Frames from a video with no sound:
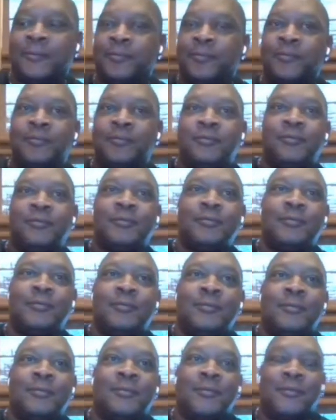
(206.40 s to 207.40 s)

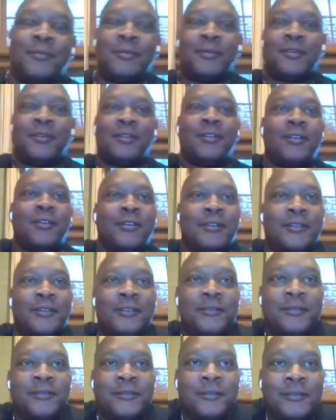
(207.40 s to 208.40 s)

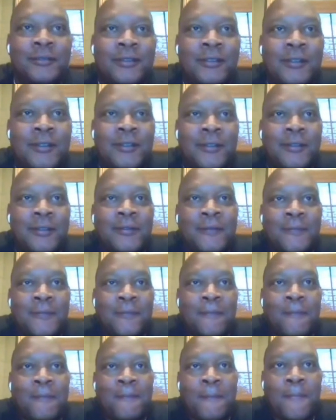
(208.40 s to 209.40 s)

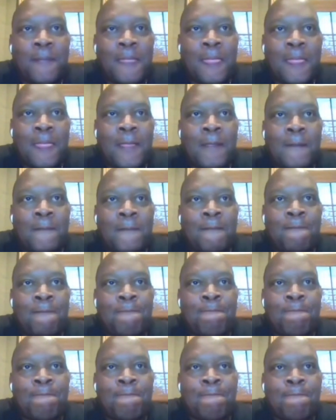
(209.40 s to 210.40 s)

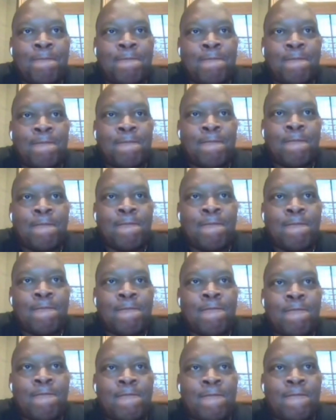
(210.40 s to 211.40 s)

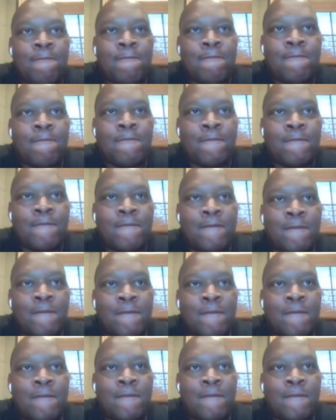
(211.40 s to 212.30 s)
[no speech]